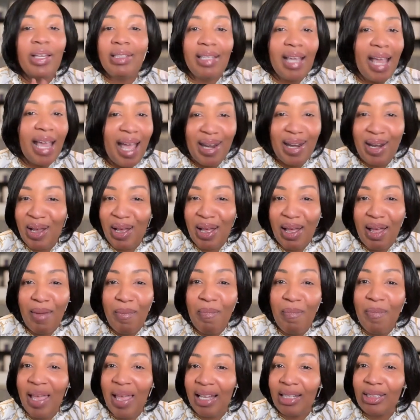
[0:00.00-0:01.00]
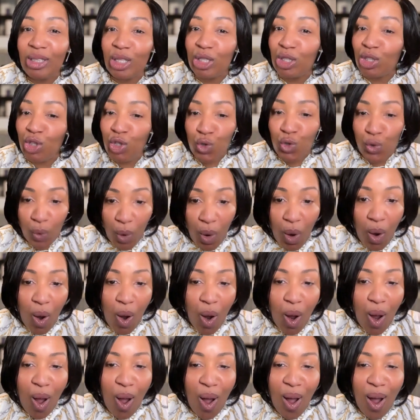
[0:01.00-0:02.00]
data makes a
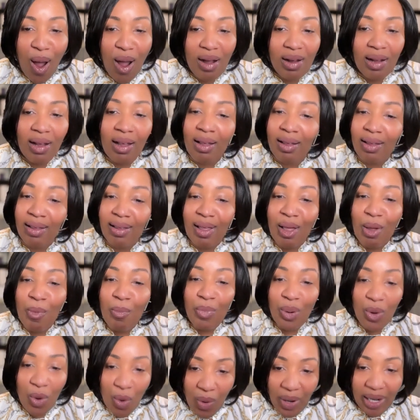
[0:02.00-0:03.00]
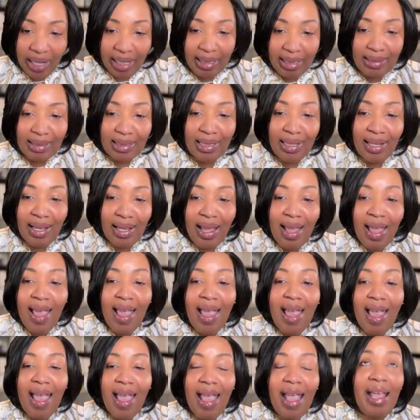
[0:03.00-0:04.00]
strong point
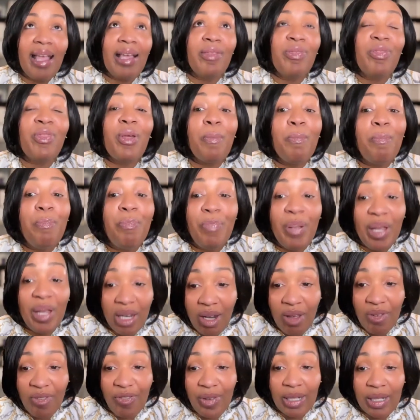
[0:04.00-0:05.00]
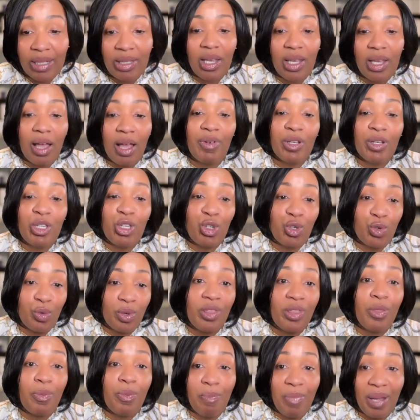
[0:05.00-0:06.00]
in the benefits of a
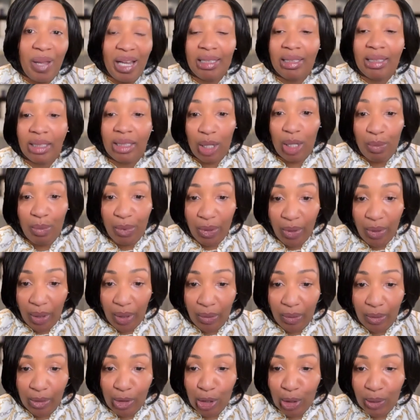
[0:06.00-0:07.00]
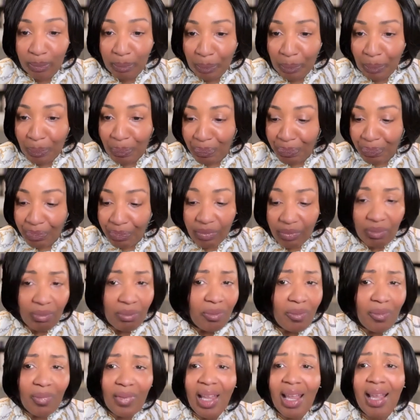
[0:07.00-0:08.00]
strength-based approach.
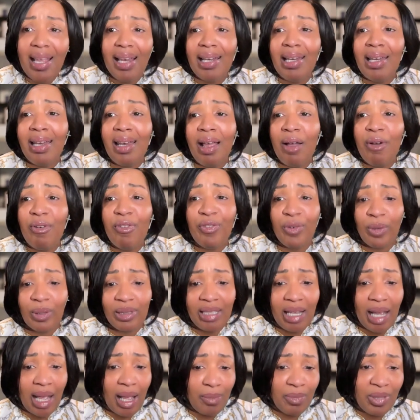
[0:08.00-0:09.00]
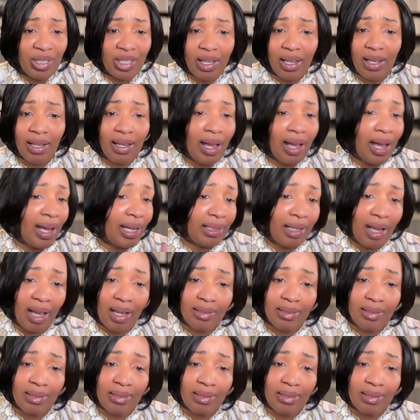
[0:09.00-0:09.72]
And for time's sake, I